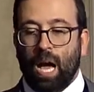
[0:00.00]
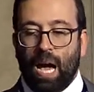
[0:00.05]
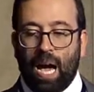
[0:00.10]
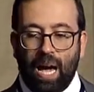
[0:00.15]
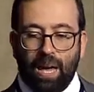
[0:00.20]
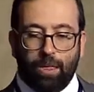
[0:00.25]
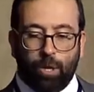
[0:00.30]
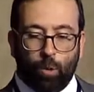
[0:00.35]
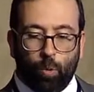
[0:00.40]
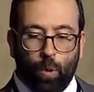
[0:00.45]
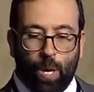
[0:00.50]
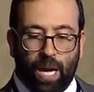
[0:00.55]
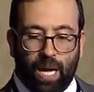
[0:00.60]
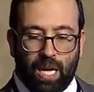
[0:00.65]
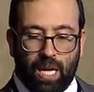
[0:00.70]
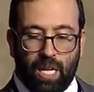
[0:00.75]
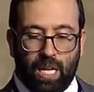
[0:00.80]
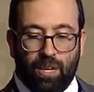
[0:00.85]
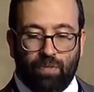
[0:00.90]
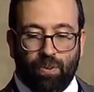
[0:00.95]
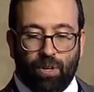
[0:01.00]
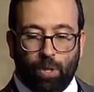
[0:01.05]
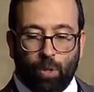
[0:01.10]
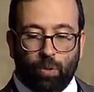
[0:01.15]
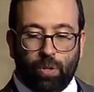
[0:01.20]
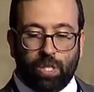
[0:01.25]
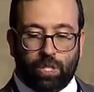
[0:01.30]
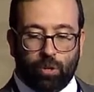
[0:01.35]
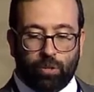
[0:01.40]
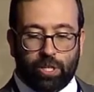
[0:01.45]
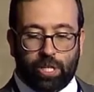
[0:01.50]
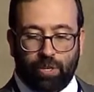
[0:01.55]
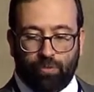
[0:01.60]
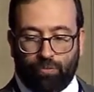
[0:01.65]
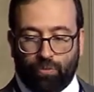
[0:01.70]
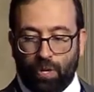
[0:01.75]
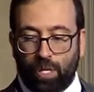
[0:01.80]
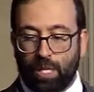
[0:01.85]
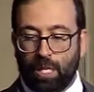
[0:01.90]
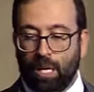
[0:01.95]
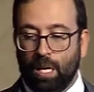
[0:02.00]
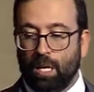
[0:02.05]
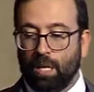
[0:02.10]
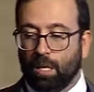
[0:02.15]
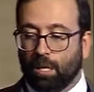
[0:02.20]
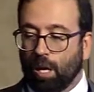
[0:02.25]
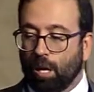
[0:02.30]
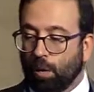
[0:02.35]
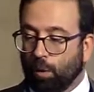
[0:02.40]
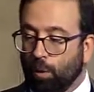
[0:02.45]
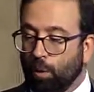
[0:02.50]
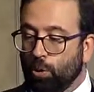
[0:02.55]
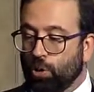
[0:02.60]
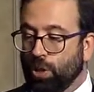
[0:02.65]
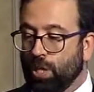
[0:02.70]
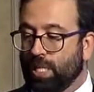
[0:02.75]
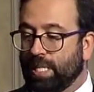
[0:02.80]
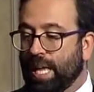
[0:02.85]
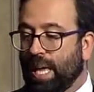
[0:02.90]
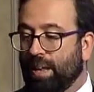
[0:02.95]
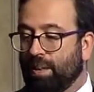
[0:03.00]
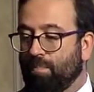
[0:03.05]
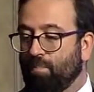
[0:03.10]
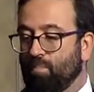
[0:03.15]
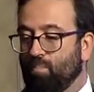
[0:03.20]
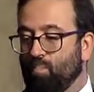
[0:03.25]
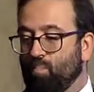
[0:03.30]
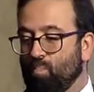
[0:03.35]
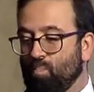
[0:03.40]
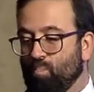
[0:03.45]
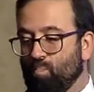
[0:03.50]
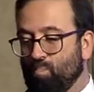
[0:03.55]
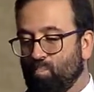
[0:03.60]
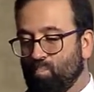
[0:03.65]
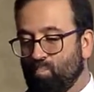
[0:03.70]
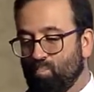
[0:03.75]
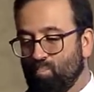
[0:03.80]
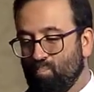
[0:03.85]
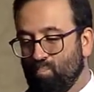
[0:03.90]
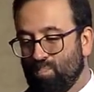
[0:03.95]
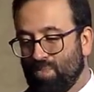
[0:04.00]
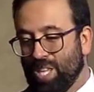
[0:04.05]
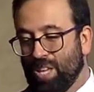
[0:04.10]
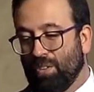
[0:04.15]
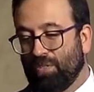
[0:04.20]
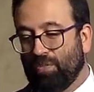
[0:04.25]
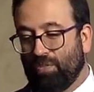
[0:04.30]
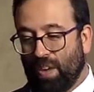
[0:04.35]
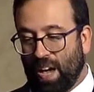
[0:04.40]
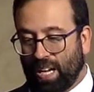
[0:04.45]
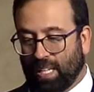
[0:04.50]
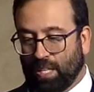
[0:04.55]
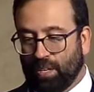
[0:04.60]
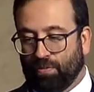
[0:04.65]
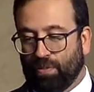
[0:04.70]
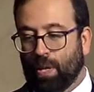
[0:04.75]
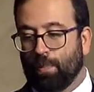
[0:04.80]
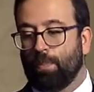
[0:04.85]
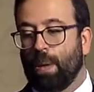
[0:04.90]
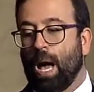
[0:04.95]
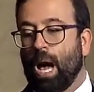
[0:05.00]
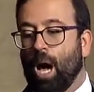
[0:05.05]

Either way, even though these are different, the conclusion is that the effect of them.